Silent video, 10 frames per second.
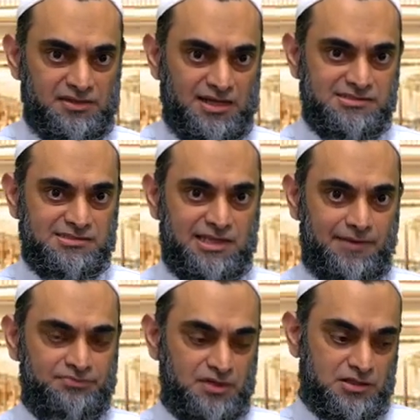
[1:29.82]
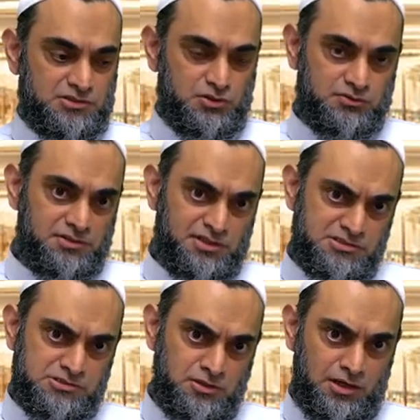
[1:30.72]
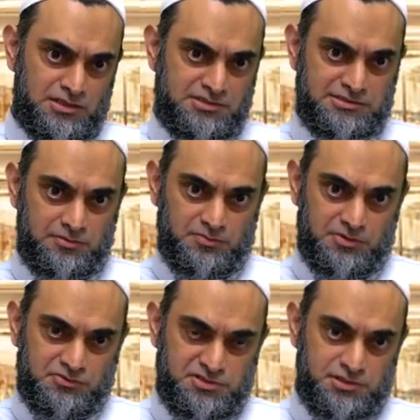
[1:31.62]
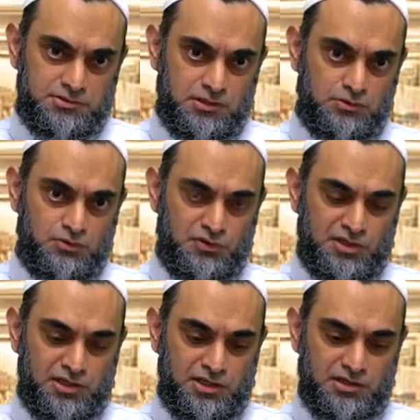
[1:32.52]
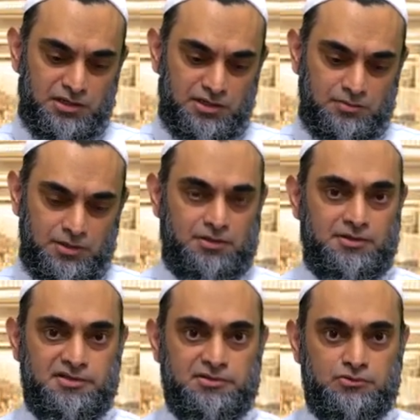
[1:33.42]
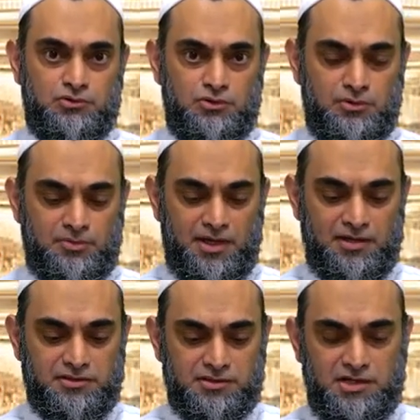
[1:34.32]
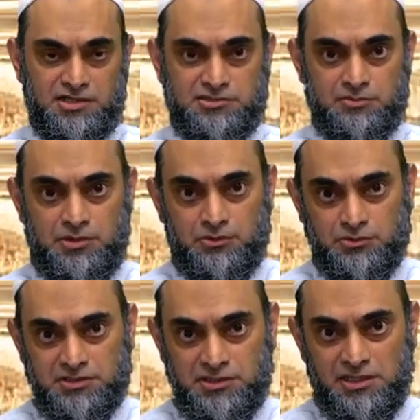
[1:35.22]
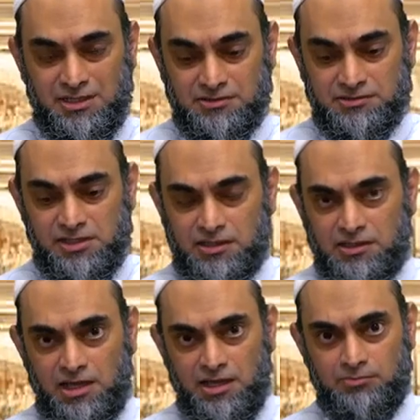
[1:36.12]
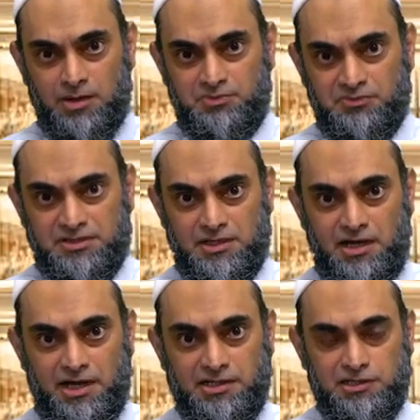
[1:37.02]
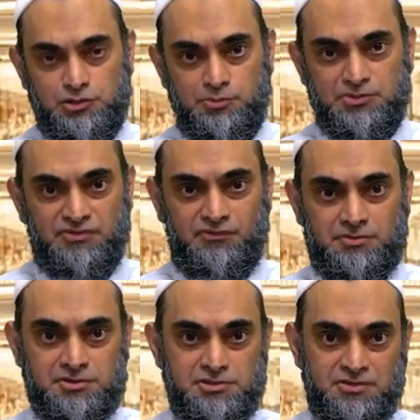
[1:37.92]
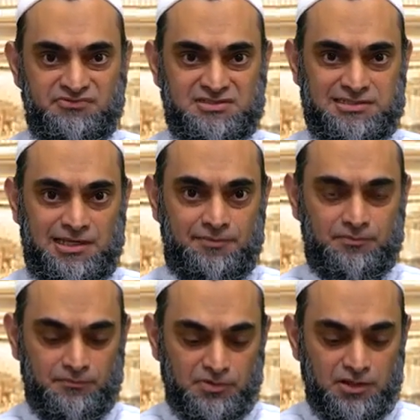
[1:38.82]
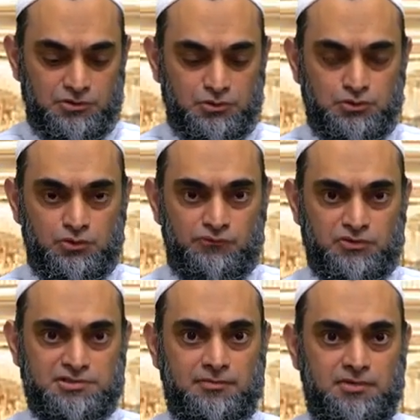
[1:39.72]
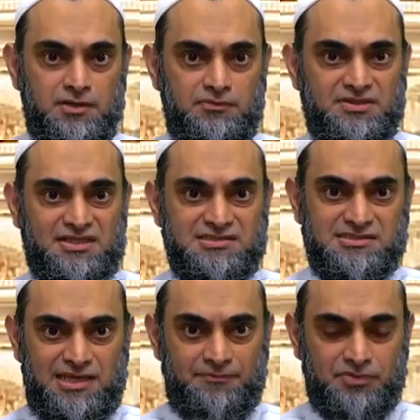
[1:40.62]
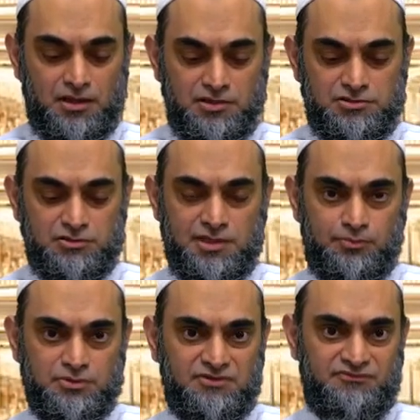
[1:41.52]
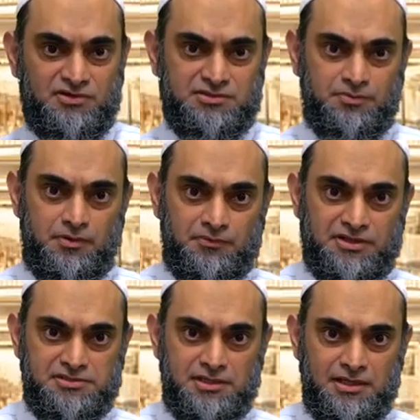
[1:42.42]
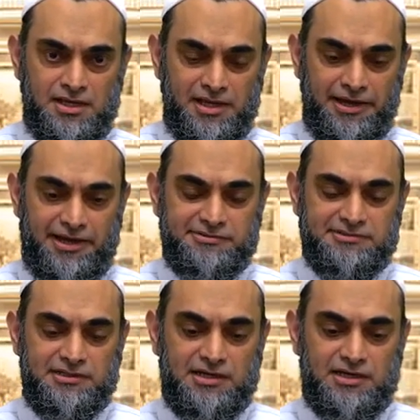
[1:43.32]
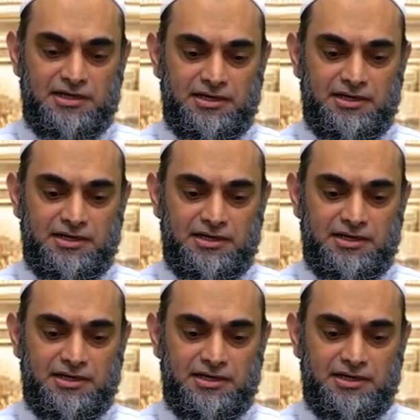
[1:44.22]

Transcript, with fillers: the Islam. So these scholars, Rashid Gangohi, uh, Maulana Yaqub and the Qasim Nanoti, they came up with an idea to put the foundation of Islam to do for something for the Islam. So they put the first foundation at the